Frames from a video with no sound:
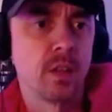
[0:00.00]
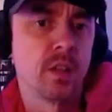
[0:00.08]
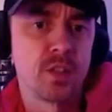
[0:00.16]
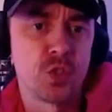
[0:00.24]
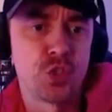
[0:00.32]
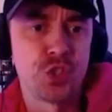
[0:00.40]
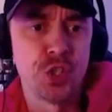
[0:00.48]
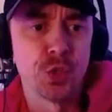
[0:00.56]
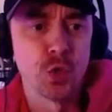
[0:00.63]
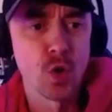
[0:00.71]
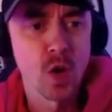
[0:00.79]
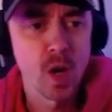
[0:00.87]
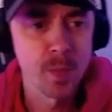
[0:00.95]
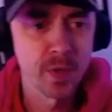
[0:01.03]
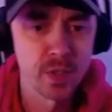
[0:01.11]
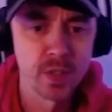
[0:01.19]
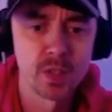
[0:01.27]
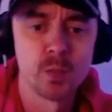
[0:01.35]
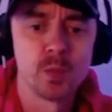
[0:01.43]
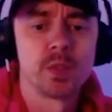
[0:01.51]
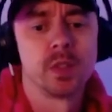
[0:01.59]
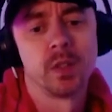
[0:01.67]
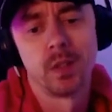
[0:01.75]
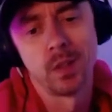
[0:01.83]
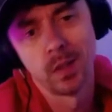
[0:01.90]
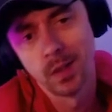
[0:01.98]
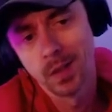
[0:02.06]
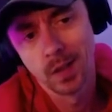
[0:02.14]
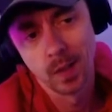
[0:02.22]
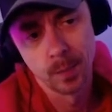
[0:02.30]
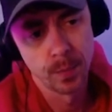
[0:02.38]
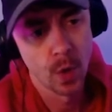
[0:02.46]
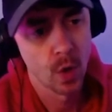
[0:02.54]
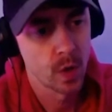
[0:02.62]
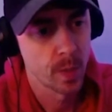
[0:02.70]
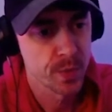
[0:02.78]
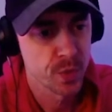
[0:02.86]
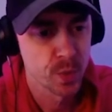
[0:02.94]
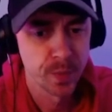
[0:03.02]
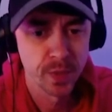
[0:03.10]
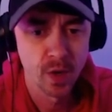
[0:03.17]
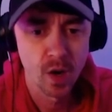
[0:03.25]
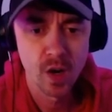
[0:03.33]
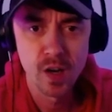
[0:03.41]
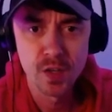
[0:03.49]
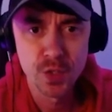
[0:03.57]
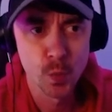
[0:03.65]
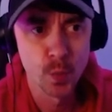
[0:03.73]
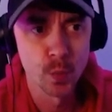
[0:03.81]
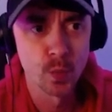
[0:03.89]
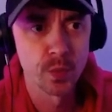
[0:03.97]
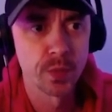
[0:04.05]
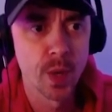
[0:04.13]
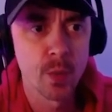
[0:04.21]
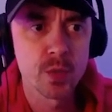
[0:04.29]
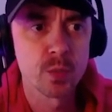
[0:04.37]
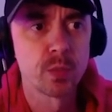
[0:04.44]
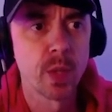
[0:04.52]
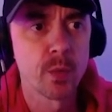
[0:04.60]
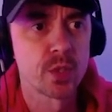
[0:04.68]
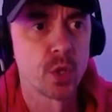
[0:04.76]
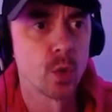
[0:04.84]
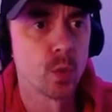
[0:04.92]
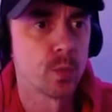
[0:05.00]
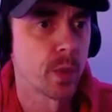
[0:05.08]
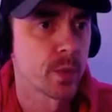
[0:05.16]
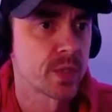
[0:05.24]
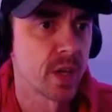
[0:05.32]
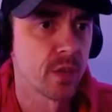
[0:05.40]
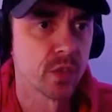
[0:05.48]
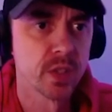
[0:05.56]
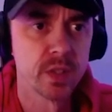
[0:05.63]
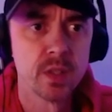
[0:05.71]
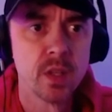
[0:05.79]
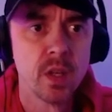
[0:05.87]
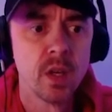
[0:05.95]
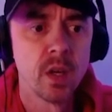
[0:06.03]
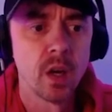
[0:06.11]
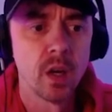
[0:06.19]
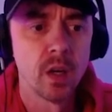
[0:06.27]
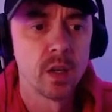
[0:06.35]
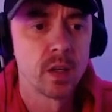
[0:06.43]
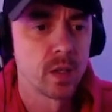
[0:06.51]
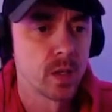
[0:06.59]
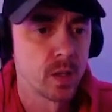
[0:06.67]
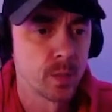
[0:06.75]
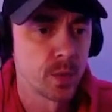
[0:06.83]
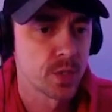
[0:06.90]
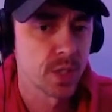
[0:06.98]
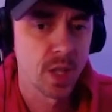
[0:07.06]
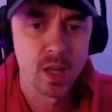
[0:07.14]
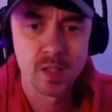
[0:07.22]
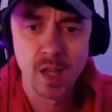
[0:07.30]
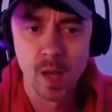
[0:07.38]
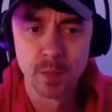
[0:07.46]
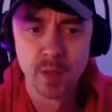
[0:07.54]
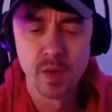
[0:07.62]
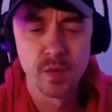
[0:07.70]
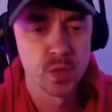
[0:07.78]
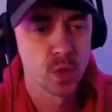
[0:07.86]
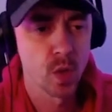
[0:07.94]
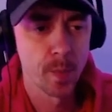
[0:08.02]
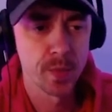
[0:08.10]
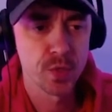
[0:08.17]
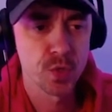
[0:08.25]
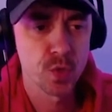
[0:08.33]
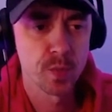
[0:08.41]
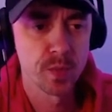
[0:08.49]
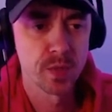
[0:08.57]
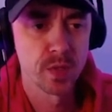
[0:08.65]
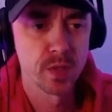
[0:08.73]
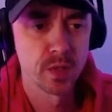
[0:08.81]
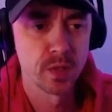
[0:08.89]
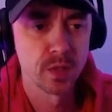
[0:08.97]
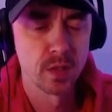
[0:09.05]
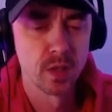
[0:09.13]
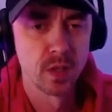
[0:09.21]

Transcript: Shiro, how about you hit him with a bar, I'm assuming. Alright, so that was dope. That was Devlin. There's a lot of time left, so I'm assuming...